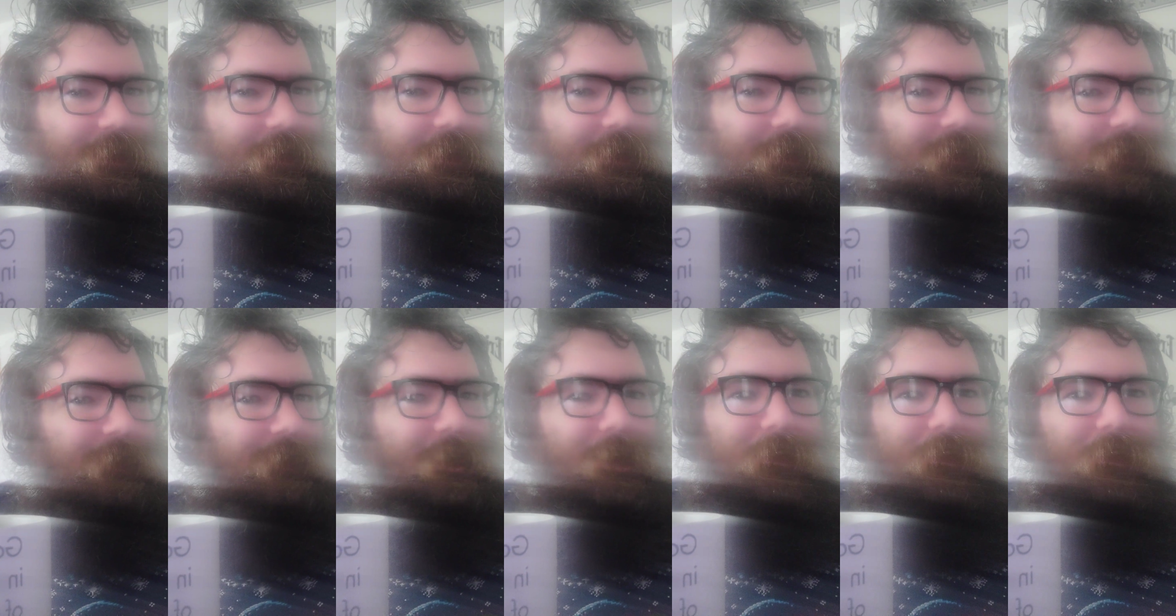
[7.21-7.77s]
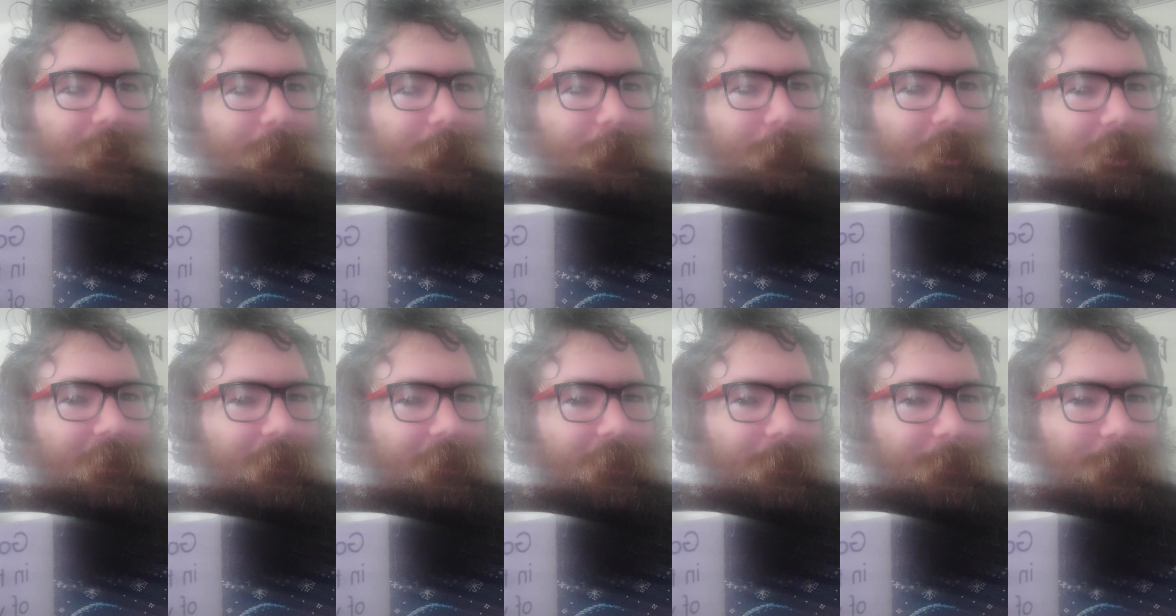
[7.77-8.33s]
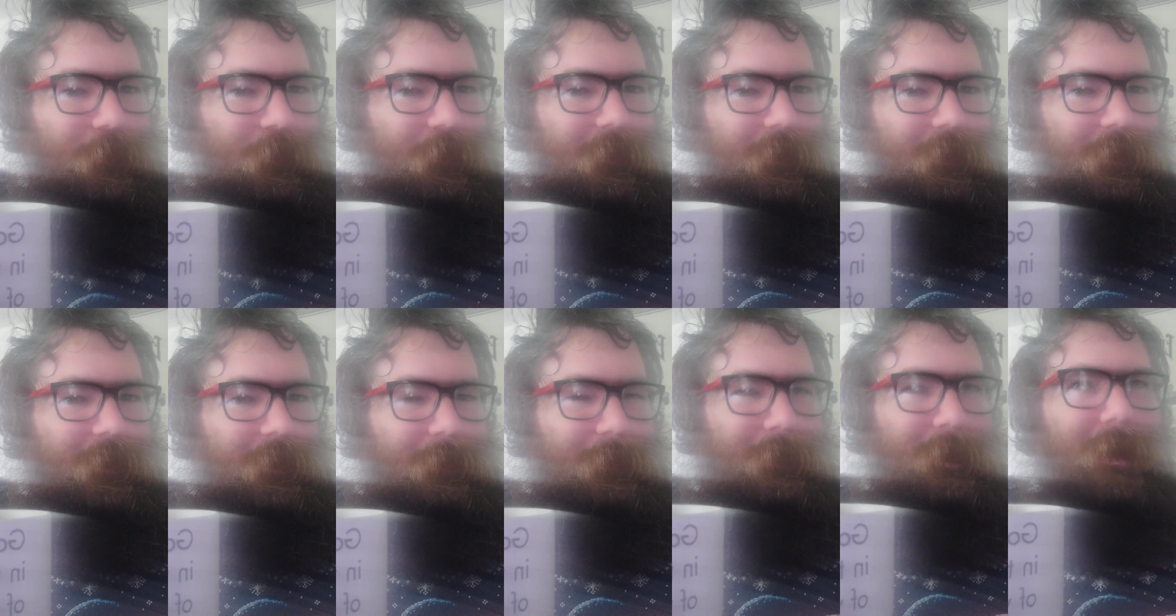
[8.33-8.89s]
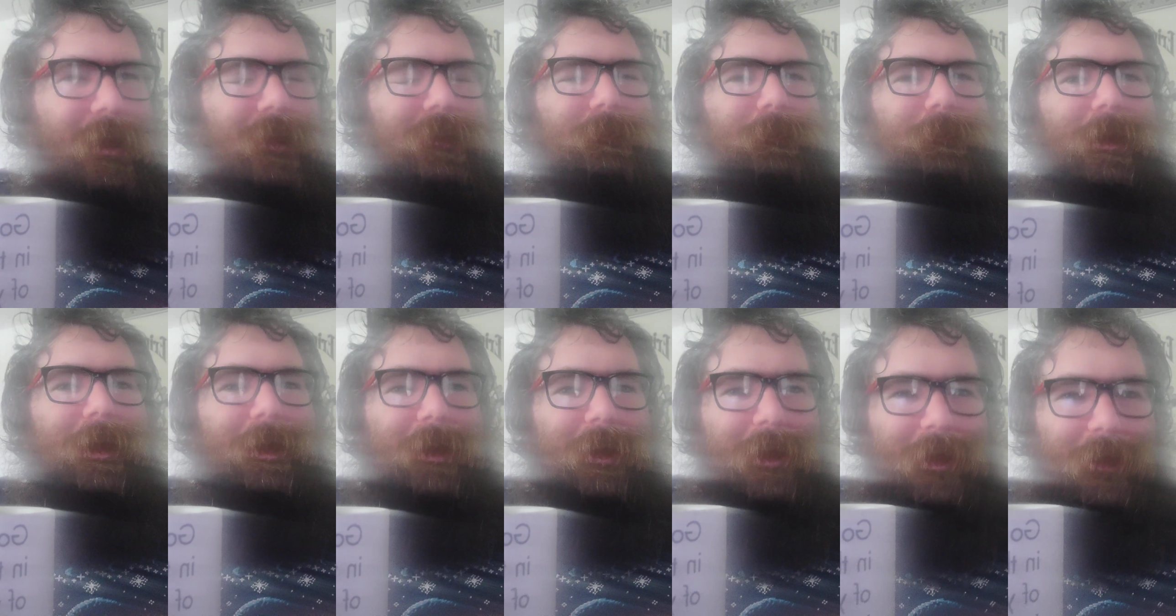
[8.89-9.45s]
A very blurry morning because my
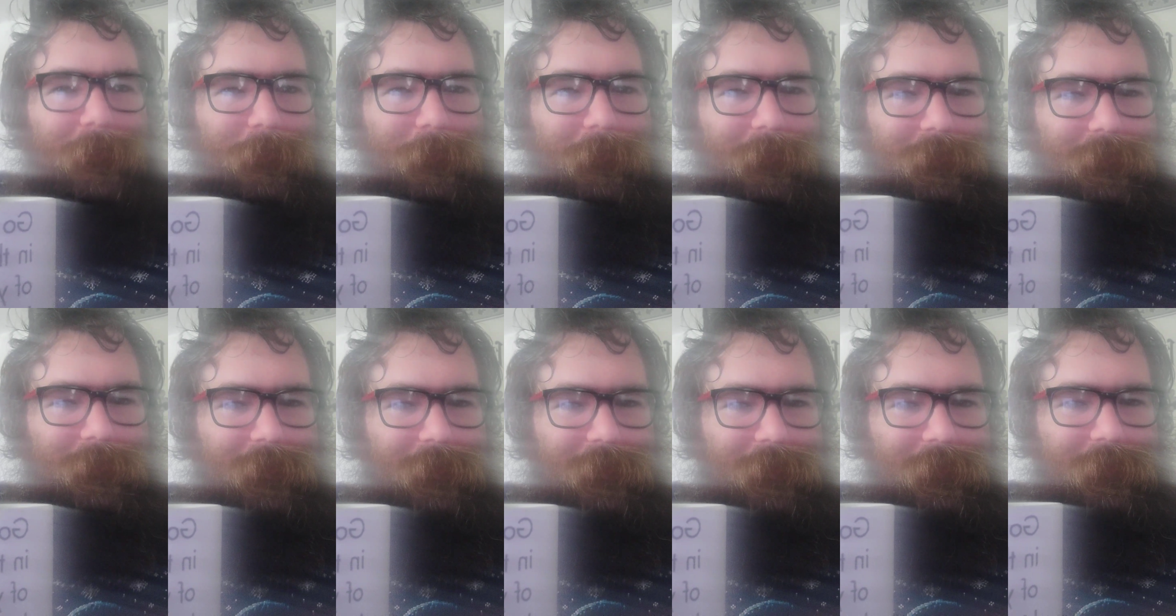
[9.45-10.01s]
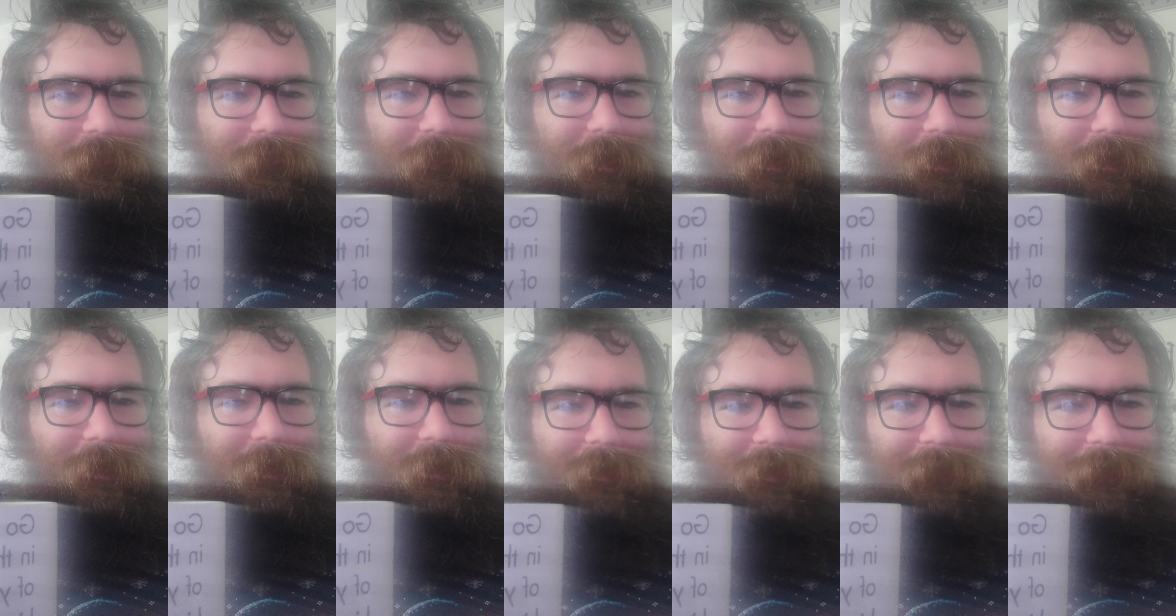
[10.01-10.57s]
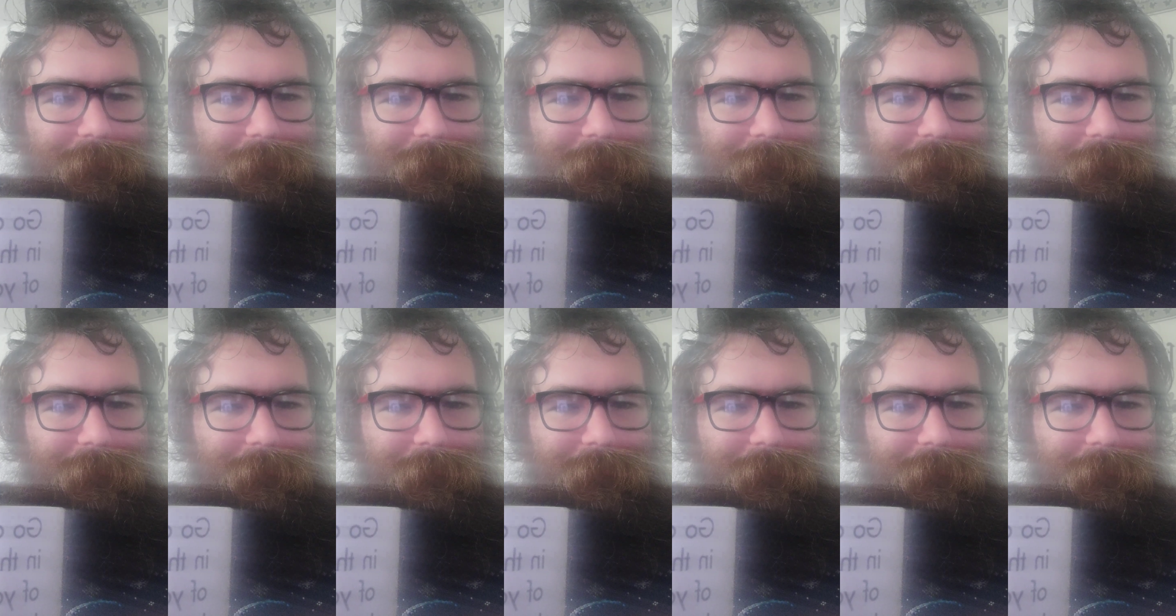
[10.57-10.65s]
camera's all scrunched up.